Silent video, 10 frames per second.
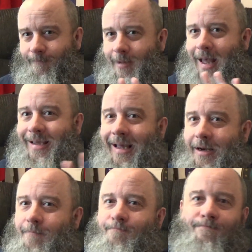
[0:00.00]
I get
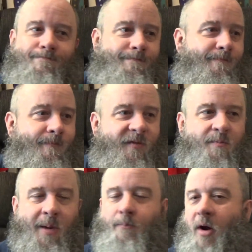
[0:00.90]
it. It's
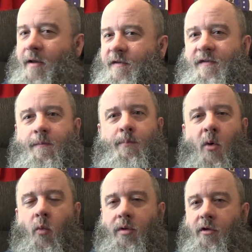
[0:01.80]
a big price,
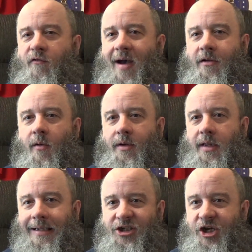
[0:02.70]
but when you factor in
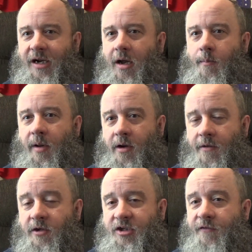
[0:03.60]
like G-Dub and
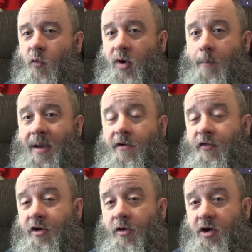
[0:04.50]
other stuff and what I paid for
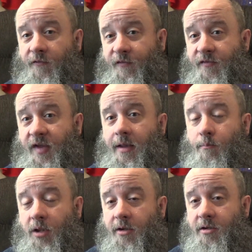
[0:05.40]
a unit of 15
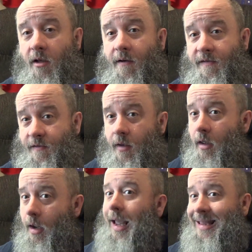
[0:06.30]
Blood Claws,
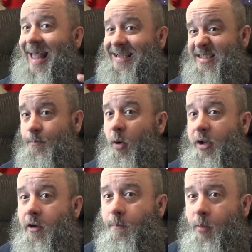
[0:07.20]
that's a
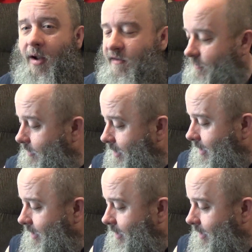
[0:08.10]
pretty good price.